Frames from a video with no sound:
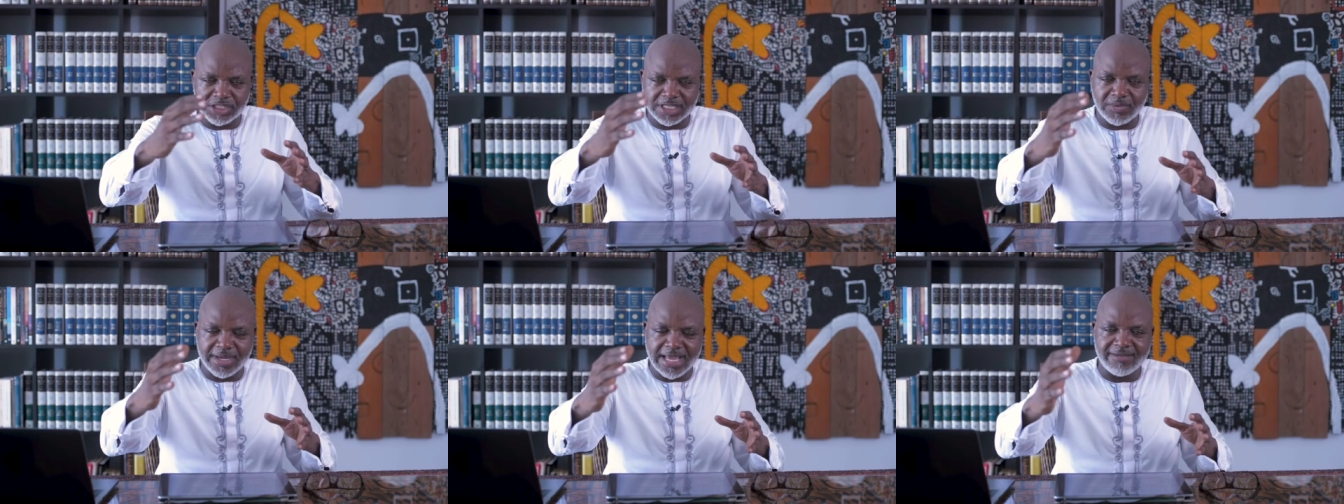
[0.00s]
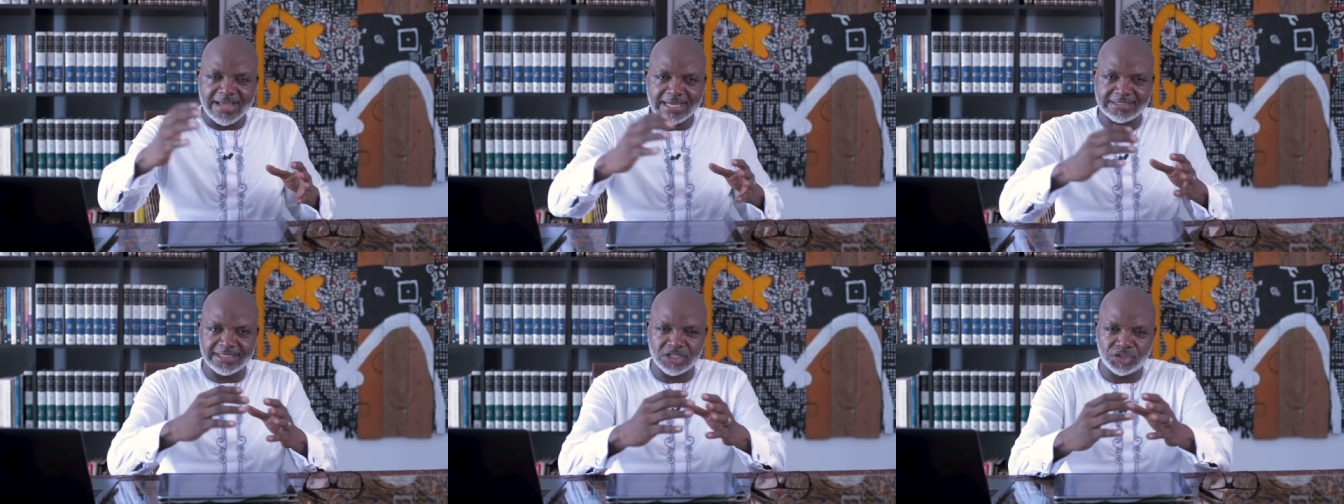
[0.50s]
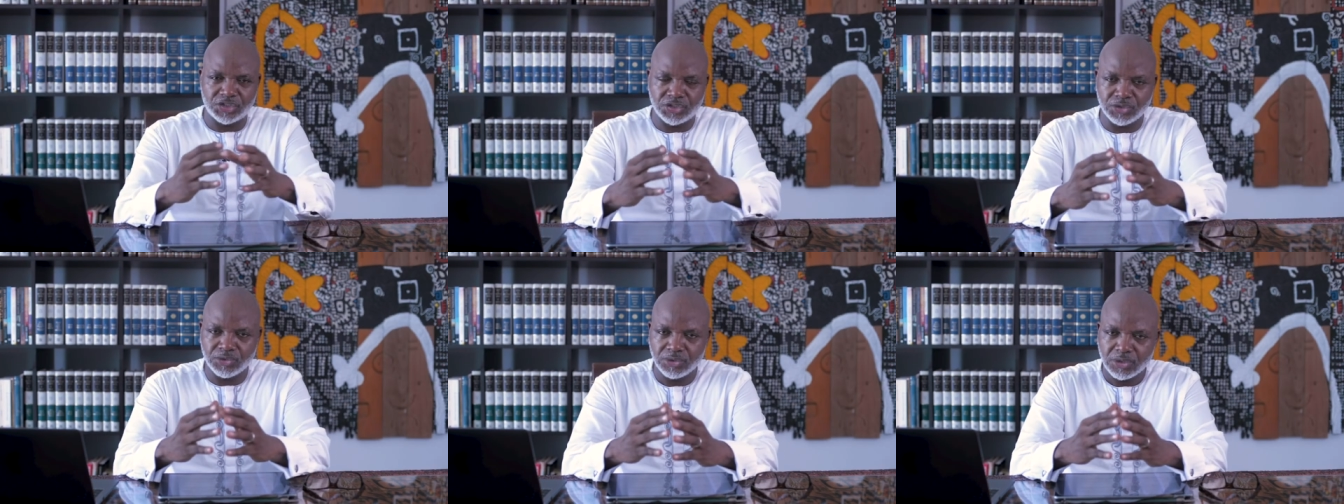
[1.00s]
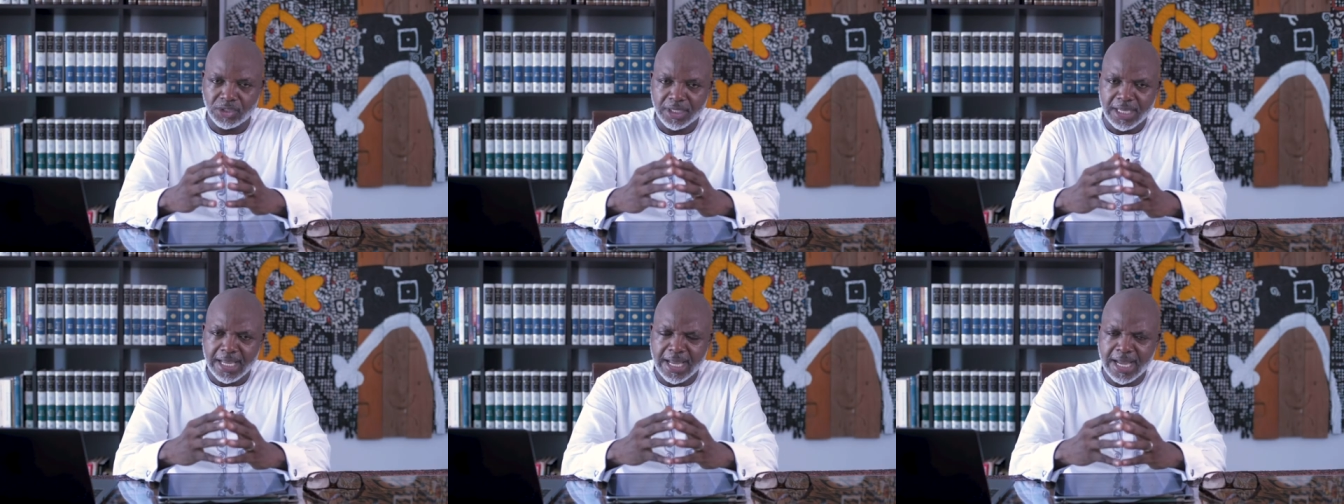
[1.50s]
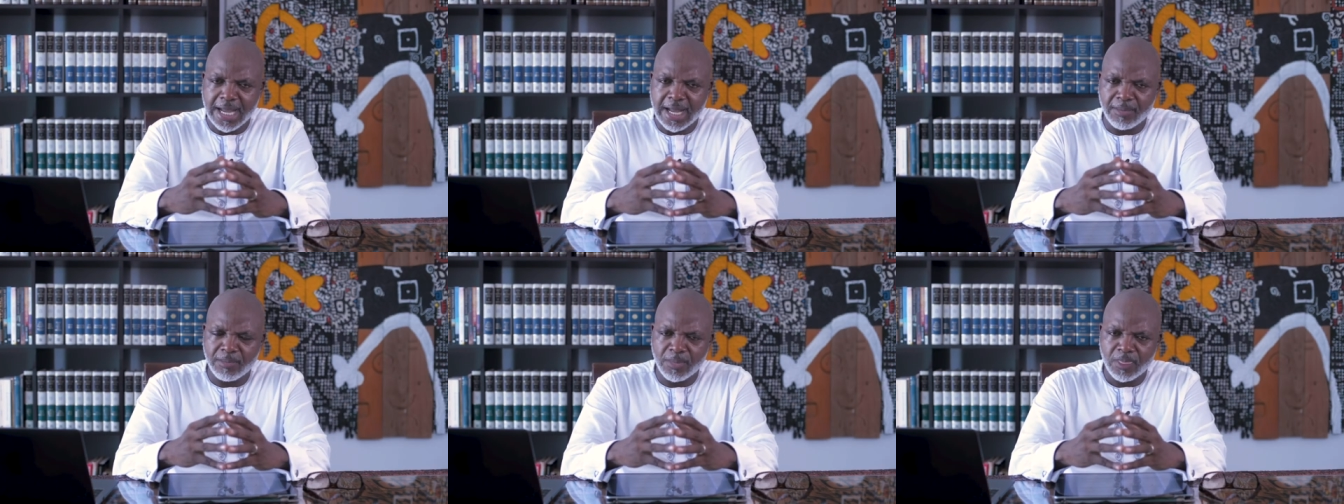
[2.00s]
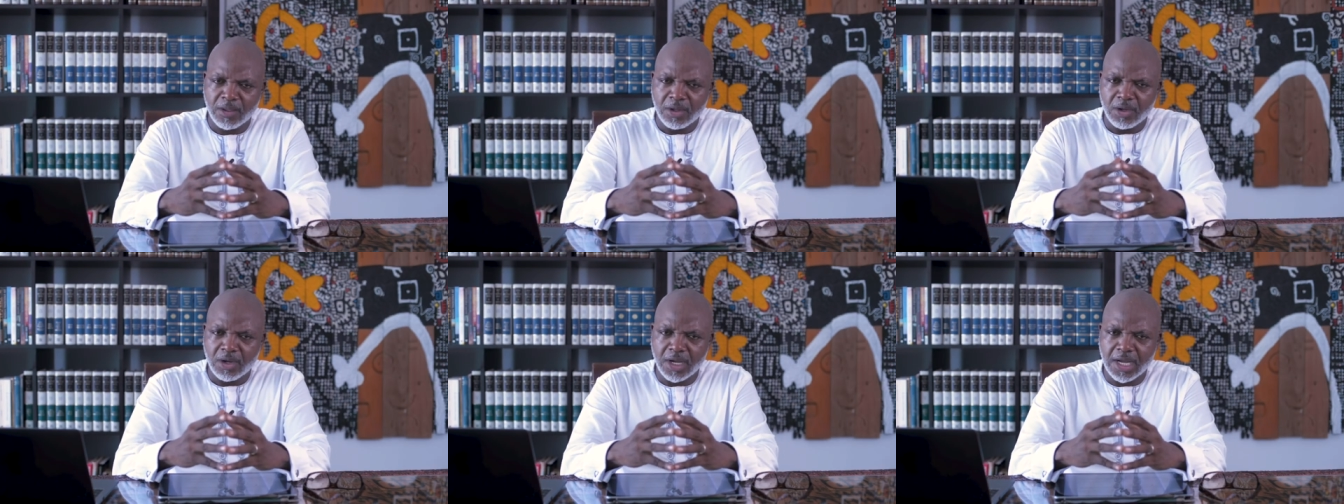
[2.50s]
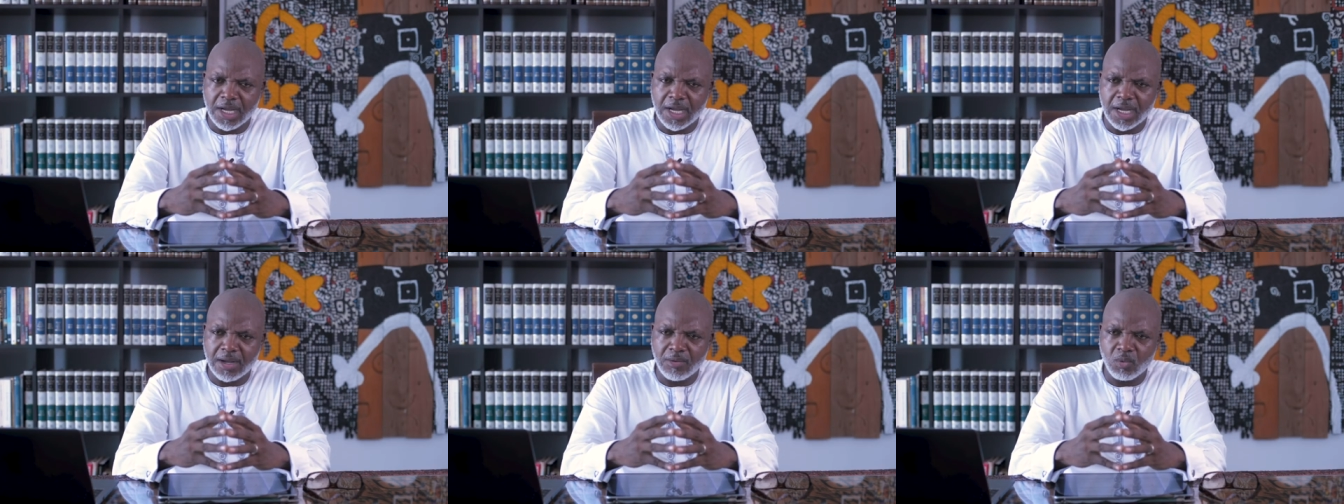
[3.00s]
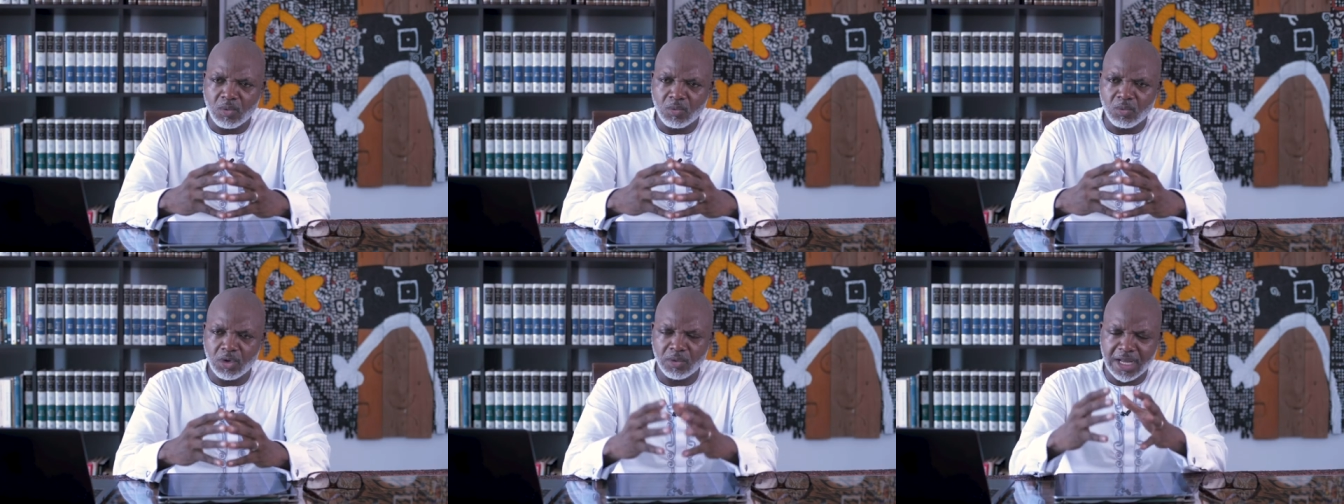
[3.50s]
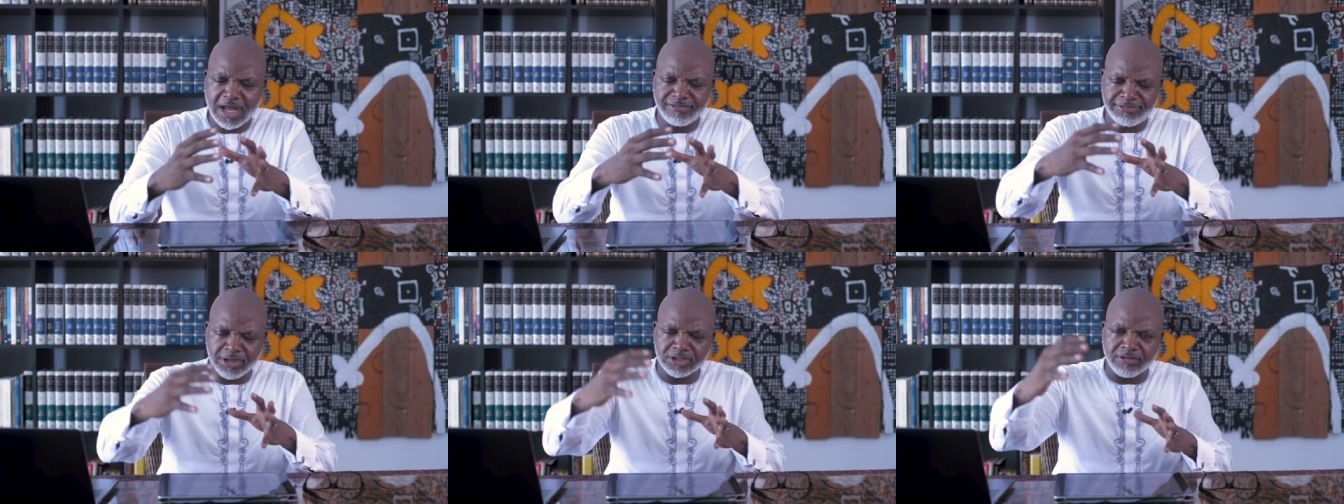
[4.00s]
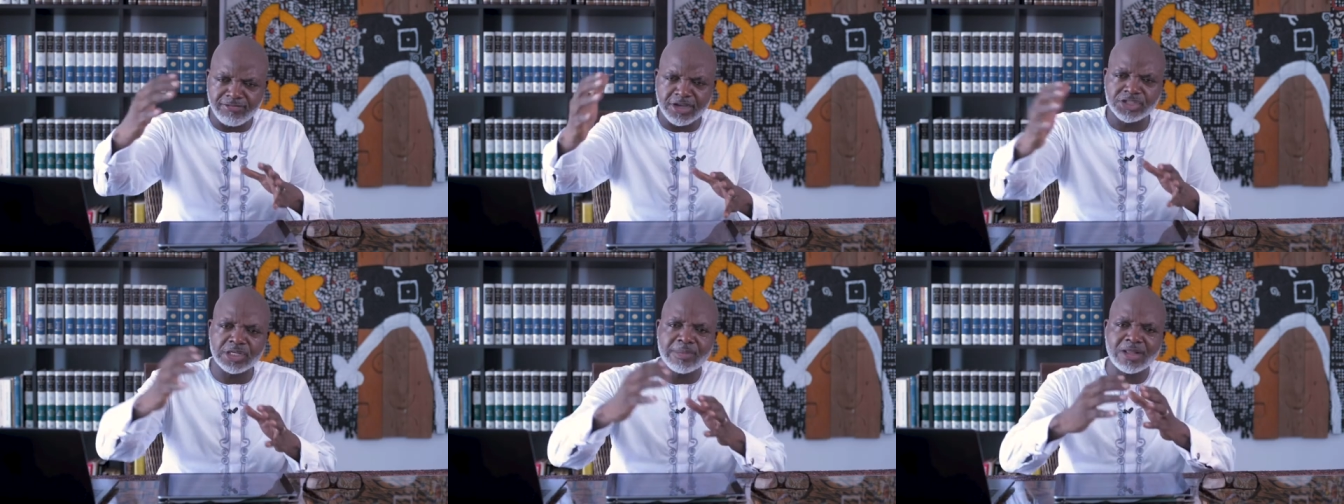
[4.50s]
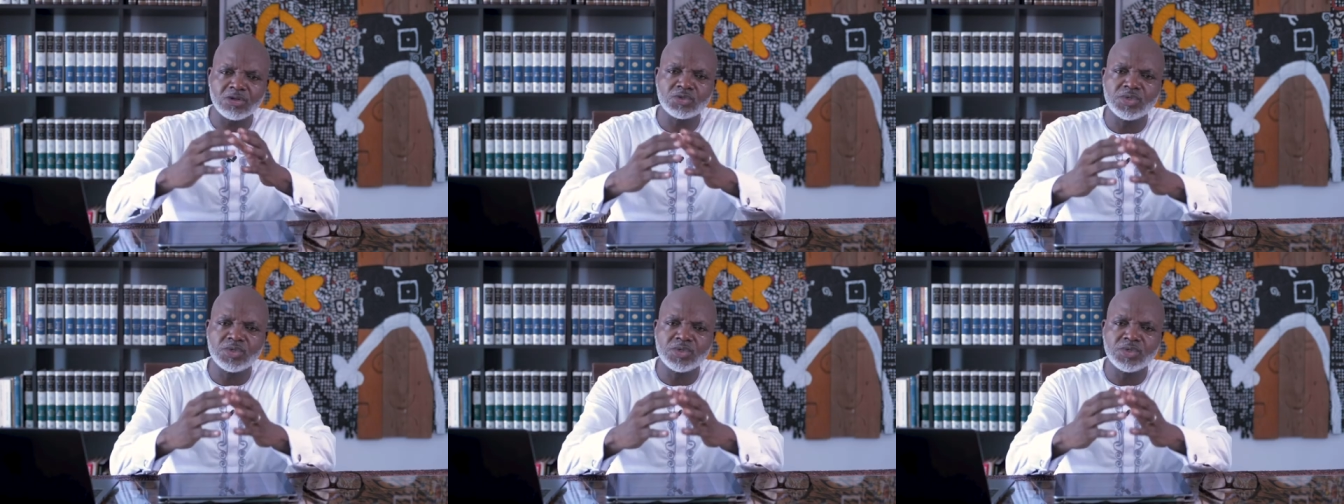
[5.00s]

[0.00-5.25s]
that we have access to. Um, uh, our field of vision about those